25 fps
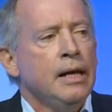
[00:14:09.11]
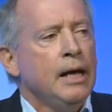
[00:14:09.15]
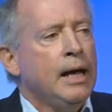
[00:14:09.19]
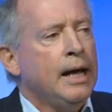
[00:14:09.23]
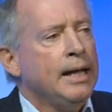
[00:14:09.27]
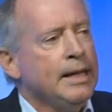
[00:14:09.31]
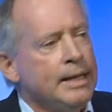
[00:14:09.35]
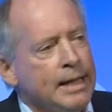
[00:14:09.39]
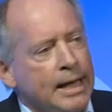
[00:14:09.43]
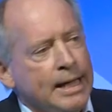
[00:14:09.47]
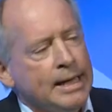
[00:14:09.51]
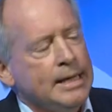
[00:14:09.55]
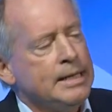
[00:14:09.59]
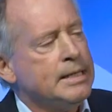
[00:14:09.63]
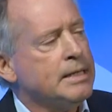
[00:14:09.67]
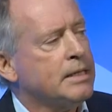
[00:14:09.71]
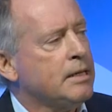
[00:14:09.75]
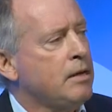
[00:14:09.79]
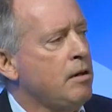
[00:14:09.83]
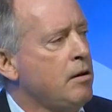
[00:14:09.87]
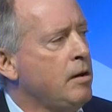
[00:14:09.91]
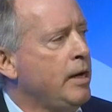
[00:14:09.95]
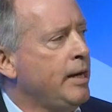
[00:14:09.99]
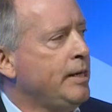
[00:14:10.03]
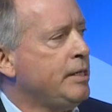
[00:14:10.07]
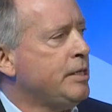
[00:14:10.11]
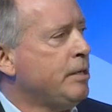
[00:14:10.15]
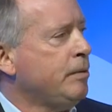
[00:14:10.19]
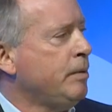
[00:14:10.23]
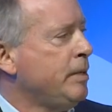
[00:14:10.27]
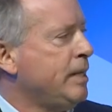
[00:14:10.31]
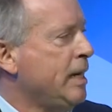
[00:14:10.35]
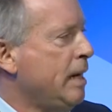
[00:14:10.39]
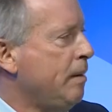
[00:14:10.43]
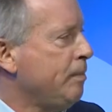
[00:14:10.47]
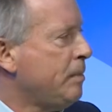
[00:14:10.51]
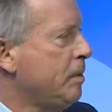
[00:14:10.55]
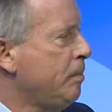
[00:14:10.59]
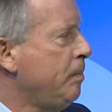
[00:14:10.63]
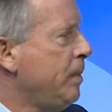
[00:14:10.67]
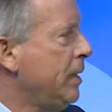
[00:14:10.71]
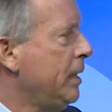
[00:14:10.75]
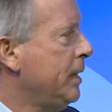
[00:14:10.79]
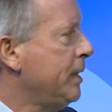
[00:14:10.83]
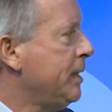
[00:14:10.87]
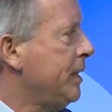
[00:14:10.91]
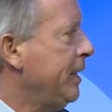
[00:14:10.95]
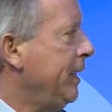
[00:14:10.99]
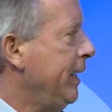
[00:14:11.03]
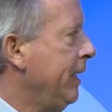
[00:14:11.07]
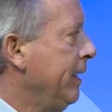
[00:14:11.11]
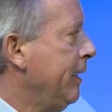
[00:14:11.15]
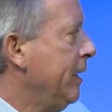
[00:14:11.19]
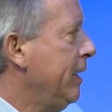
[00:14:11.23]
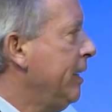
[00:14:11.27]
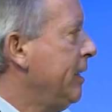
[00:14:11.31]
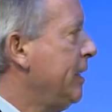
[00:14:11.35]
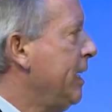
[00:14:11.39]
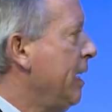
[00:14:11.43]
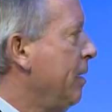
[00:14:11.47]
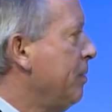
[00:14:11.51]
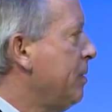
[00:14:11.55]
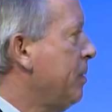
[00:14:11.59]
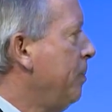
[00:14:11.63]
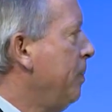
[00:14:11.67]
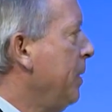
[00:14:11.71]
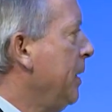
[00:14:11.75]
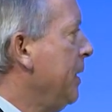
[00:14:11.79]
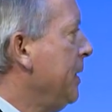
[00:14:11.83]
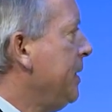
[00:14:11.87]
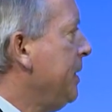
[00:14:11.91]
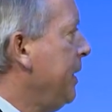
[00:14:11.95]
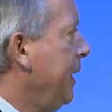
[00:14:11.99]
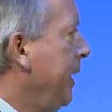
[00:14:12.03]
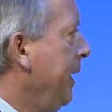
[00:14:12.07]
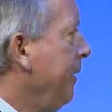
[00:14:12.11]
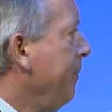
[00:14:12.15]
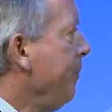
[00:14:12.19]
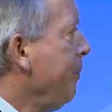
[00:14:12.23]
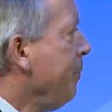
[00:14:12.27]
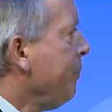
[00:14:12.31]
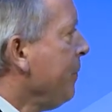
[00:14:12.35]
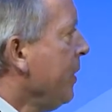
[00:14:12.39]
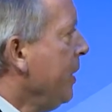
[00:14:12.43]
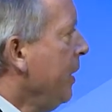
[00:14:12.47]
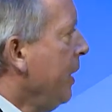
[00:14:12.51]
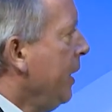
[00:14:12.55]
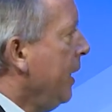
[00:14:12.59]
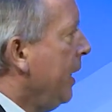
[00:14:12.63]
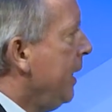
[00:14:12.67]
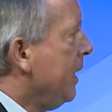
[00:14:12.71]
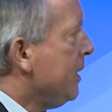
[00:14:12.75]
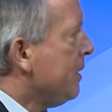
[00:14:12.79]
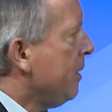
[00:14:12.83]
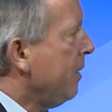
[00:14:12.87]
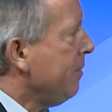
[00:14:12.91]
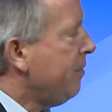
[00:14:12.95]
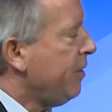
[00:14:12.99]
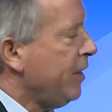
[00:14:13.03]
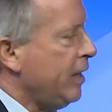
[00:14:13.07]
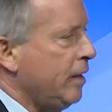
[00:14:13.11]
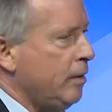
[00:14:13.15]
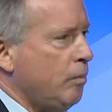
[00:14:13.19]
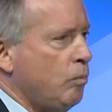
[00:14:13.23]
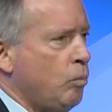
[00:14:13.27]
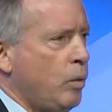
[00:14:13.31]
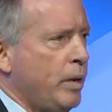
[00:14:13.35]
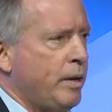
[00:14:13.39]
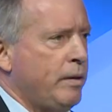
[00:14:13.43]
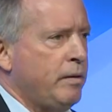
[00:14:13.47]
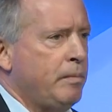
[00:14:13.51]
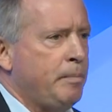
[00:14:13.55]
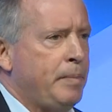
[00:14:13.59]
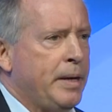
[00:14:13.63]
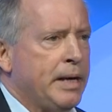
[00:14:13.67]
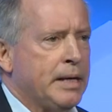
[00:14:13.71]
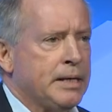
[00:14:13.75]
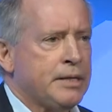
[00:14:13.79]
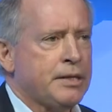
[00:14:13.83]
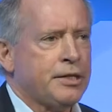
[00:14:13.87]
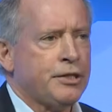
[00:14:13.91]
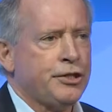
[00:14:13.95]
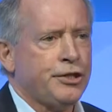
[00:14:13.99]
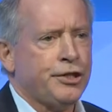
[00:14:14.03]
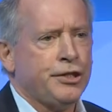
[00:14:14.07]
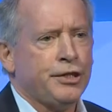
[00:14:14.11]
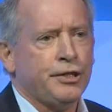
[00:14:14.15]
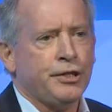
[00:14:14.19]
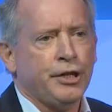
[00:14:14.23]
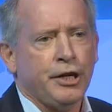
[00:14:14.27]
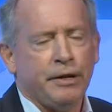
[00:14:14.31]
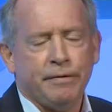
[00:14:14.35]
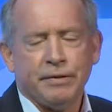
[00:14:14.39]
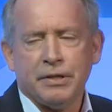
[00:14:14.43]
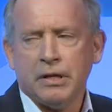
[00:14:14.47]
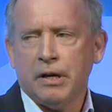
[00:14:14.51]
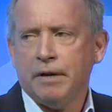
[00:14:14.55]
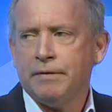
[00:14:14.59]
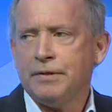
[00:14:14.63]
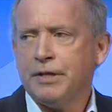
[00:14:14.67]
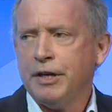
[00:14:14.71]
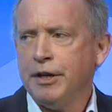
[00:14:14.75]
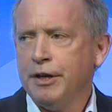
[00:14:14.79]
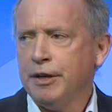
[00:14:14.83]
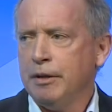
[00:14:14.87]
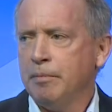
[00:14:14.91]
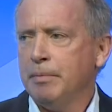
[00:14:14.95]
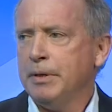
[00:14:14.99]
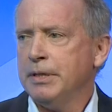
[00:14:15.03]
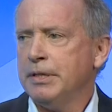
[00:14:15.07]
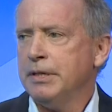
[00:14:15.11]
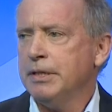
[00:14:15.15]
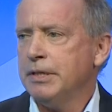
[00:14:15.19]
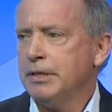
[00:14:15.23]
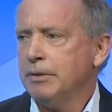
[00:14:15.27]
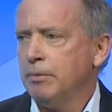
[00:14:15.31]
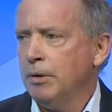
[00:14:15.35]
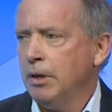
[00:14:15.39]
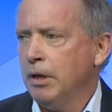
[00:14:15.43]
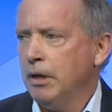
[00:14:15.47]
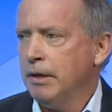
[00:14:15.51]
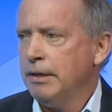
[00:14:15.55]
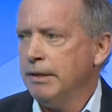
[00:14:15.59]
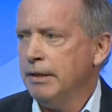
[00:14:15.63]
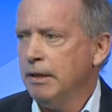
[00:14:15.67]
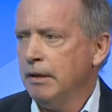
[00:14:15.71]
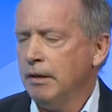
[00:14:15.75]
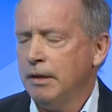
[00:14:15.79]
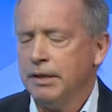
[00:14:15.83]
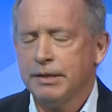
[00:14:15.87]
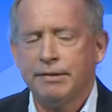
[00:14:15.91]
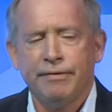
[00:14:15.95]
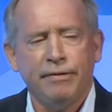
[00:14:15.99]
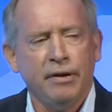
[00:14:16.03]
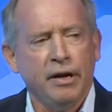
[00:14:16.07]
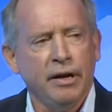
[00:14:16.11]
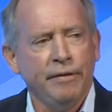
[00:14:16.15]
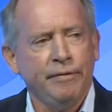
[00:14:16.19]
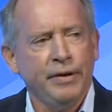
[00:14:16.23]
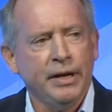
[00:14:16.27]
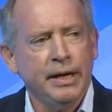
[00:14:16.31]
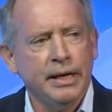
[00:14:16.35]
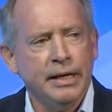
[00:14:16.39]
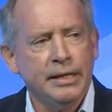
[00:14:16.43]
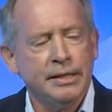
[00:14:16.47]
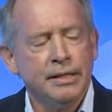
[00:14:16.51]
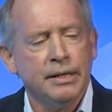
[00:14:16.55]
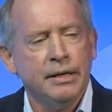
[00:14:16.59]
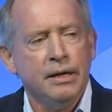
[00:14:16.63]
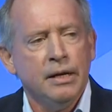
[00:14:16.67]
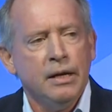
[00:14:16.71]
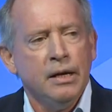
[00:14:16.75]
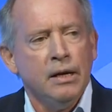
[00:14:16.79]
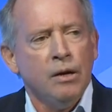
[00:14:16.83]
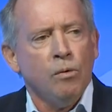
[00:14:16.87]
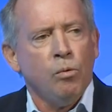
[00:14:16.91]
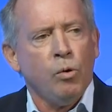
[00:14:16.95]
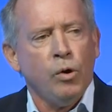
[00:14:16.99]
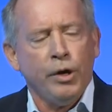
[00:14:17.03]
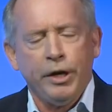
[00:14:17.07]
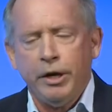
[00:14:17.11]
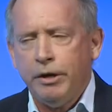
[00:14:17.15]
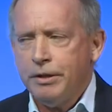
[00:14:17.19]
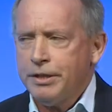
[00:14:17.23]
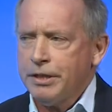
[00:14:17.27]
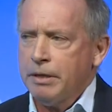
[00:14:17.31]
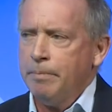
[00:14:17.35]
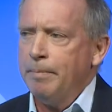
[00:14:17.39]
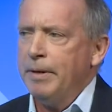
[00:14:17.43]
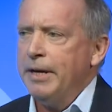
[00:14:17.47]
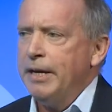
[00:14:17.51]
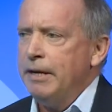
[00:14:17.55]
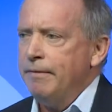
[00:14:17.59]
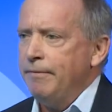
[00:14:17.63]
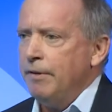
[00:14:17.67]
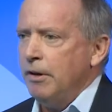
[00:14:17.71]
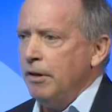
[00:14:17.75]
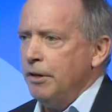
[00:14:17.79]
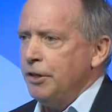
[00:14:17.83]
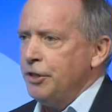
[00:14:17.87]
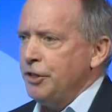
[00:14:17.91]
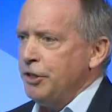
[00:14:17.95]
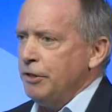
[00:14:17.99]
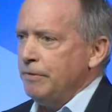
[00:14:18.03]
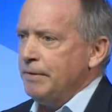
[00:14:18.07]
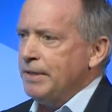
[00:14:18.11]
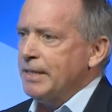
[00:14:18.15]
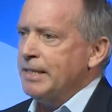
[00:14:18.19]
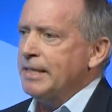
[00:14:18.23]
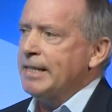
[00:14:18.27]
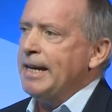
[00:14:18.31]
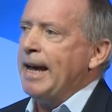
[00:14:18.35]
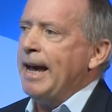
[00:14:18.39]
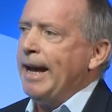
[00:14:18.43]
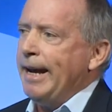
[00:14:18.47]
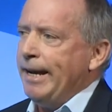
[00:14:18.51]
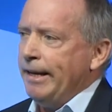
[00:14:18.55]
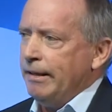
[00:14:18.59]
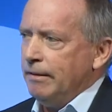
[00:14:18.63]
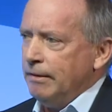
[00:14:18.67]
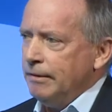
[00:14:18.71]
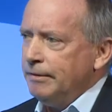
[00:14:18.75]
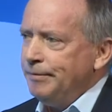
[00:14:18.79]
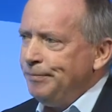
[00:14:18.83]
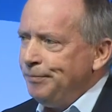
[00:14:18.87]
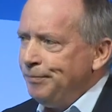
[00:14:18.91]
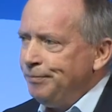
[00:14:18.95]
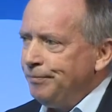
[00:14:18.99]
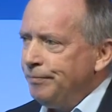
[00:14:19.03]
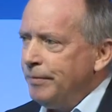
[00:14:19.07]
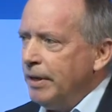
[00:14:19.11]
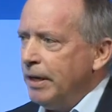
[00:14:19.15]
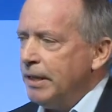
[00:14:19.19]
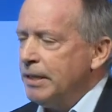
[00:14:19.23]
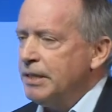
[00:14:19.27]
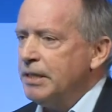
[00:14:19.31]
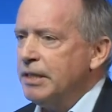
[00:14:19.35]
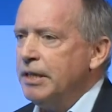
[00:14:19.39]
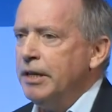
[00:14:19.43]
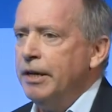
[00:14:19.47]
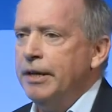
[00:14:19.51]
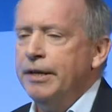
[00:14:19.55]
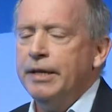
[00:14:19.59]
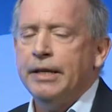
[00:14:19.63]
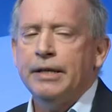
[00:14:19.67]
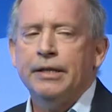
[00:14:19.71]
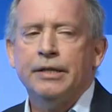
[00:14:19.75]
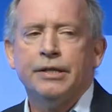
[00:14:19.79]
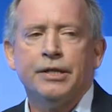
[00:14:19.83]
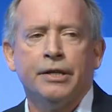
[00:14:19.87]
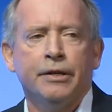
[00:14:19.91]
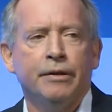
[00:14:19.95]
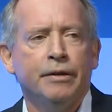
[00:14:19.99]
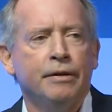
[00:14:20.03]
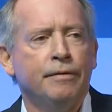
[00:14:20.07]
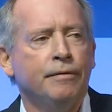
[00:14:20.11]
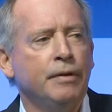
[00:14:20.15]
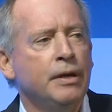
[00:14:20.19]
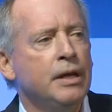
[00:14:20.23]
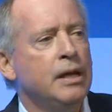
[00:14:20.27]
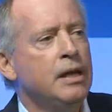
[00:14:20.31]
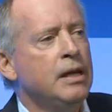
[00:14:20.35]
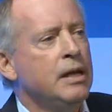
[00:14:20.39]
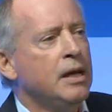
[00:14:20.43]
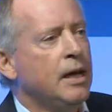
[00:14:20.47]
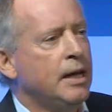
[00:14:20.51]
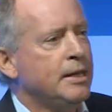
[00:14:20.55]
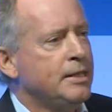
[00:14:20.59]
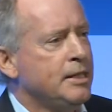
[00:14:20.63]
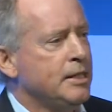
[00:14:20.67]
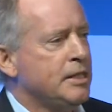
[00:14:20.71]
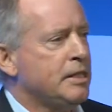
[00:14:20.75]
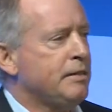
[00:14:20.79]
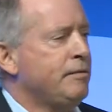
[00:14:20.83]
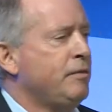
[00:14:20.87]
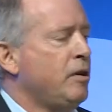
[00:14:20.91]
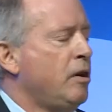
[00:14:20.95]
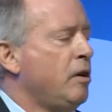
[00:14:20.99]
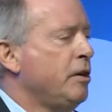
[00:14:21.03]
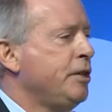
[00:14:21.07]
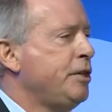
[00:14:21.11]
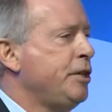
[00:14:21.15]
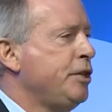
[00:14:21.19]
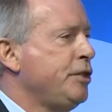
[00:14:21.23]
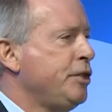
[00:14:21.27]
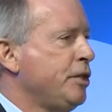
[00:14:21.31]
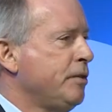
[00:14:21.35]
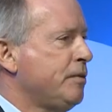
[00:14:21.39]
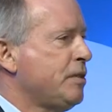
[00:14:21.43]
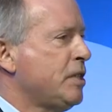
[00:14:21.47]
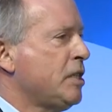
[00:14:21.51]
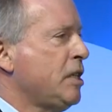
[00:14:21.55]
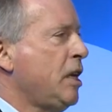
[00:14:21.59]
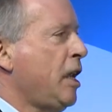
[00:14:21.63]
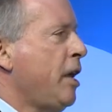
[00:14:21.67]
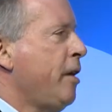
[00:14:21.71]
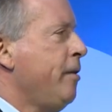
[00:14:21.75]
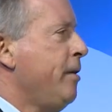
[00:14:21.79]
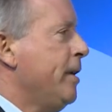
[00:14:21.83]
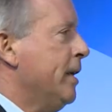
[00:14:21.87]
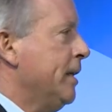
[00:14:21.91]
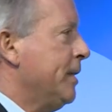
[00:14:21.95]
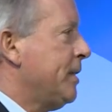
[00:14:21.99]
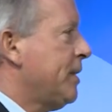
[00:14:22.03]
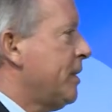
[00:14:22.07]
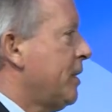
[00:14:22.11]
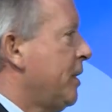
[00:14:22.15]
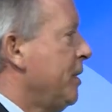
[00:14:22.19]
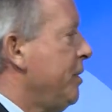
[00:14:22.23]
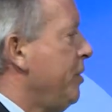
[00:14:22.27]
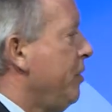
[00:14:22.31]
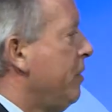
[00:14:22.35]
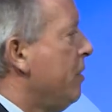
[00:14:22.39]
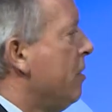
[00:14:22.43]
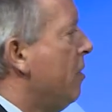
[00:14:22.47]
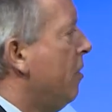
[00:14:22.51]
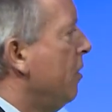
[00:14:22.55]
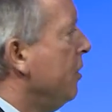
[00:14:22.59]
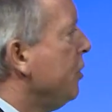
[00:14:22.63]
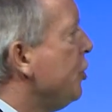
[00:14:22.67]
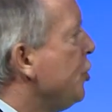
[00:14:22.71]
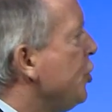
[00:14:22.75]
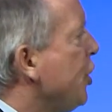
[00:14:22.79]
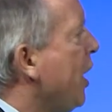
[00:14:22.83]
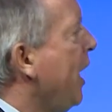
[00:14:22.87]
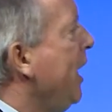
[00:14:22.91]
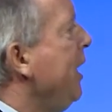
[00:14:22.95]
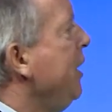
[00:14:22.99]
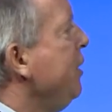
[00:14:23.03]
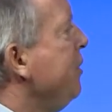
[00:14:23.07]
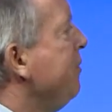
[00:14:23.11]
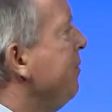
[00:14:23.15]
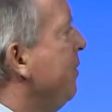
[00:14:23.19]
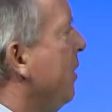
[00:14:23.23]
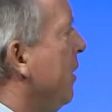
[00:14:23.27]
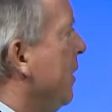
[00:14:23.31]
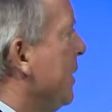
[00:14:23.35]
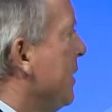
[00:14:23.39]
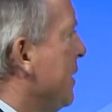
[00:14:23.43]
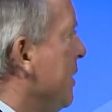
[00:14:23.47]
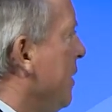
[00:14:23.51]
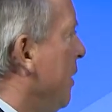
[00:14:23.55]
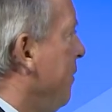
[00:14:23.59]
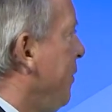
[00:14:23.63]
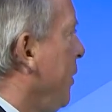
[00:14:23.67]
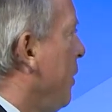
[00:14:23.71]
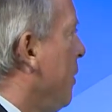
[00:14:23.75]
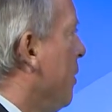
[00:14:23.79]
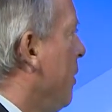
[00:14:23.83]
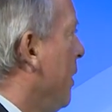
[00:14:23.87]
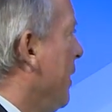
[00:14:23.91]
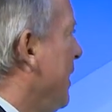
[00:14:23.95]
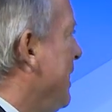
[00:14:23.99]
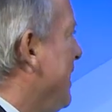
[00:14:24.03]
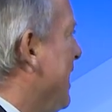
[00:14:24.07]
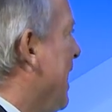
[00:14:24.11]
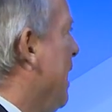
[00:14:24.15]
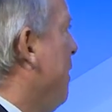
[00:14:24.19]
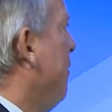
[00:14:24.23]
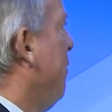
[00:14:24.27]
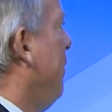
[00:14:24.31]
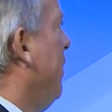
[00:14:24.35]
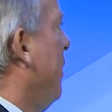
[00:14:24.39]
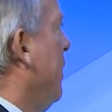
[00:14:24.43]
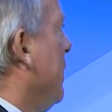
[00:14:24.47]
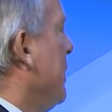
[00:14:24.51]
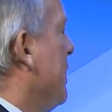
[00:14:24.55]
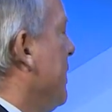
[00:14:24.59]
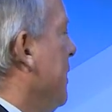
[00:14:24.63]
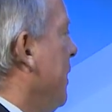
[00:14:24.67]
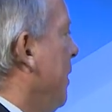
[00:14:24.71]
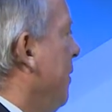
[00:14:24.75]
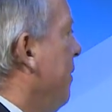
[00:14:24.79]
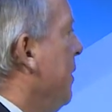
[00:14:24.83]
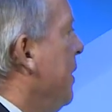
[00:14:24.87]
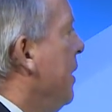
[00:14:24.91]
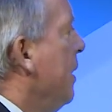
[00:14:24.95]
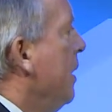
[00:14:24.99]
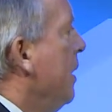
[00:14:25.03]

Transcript: And that is tied to adaptability. And adaptability is, I think, one of the biggest shifts I've seen in the business world in the last 5 years. What used to be an advantage of scale has turned into a disadvantage of slowness, because you can't change fast enough, you can't adapt fast enough.